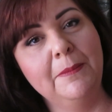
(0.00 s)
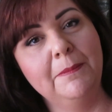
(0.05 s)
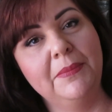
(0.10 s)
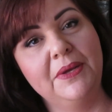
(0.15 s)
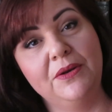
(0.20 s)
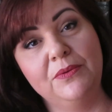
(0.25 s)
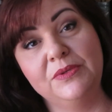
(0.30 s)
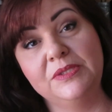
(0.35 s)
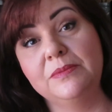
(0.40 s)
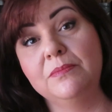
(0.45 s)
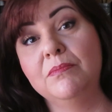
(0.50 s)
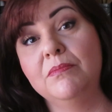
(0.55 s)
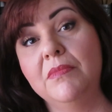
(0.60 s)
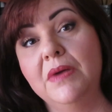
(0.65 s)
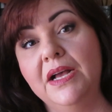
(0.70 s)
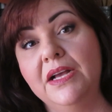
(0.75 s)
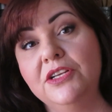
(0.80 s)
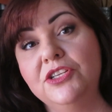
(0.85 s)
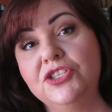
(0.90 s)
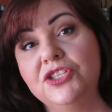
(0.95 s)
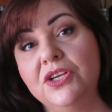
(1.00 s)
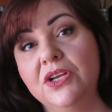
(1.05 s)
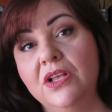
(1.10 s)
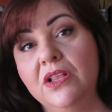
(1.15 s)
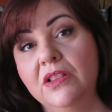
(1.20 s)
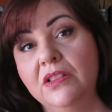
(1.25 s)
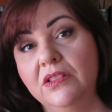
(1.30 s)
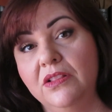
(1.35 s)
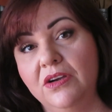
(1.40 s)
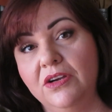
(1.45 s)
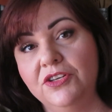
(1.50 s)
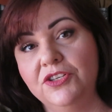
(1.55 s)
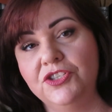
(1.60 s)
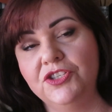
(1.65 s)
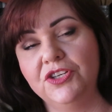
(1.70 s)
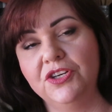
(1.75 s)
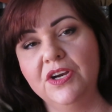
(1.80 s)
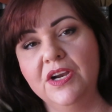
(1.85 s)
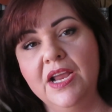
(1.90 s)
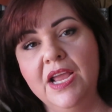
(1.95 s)
but it was much
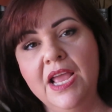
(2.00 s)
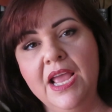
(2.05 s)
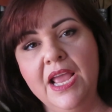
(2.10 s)
larger.